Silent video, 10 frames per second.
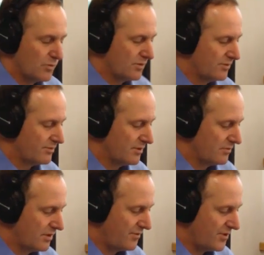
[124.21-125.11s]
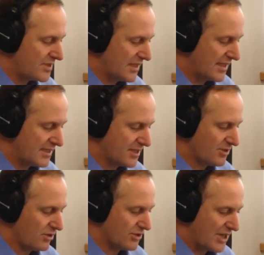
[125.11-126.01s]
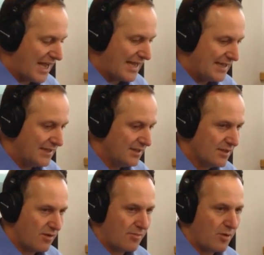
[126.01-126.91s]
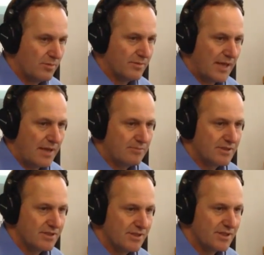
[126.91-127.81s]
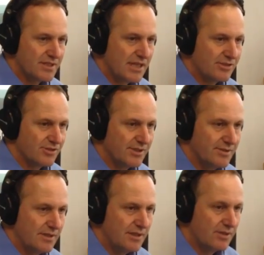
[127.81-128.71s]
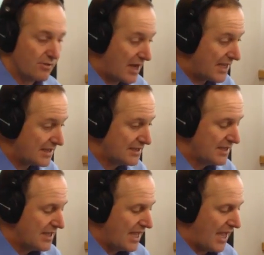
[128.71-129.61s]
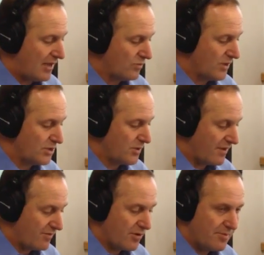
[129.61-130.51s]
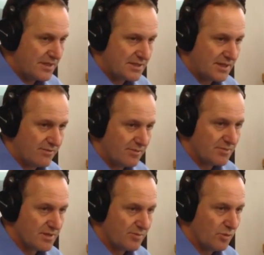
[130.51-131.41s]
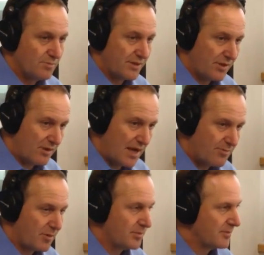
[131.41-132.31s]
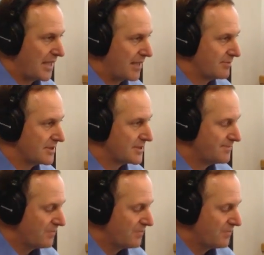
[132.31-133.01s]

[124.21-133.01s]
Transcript: Well, firstly, let's acknowledge, A, there are problem gamblers in this country. There are, and we do our very best to give them support, but there are problem gamblers.